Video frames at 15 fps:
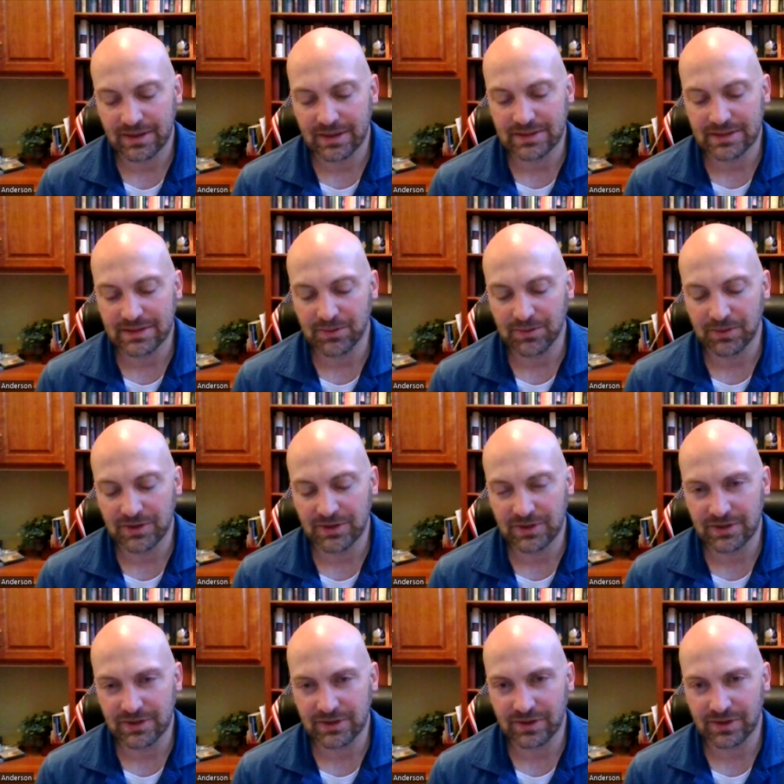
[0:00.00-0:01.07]
and see what
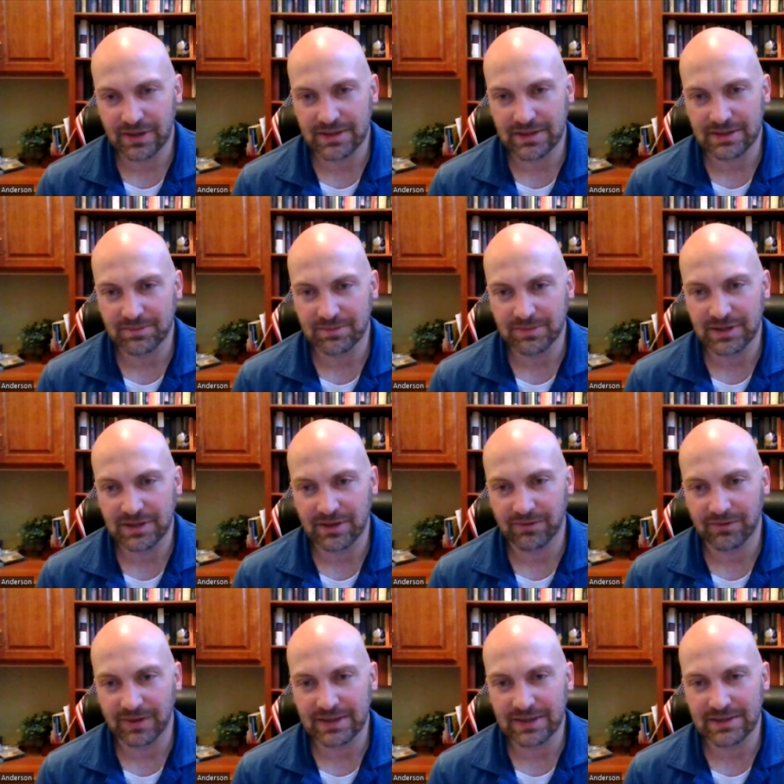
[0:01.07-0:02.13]
Jesus Christ
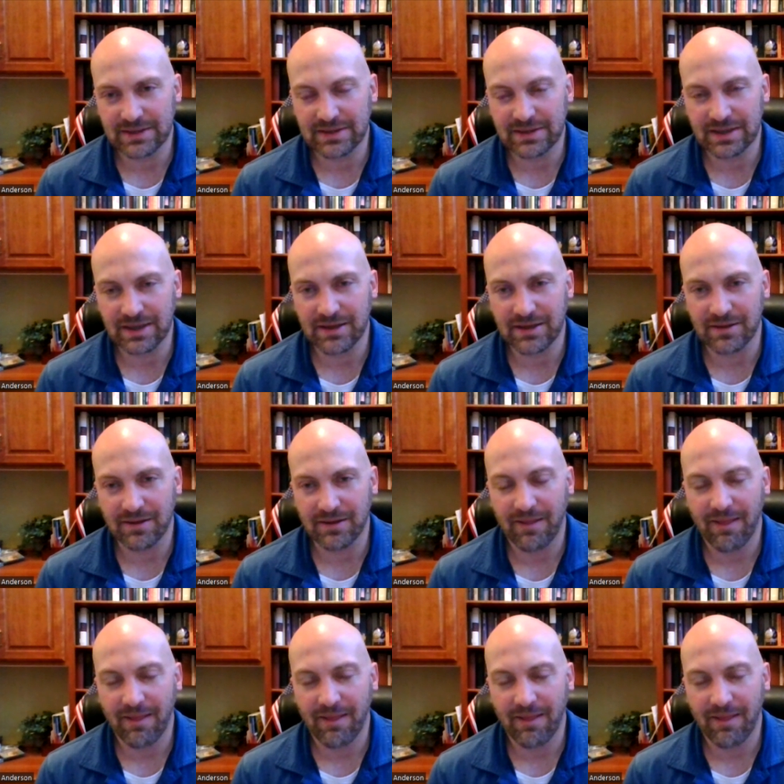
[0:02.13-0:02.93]
himself has to say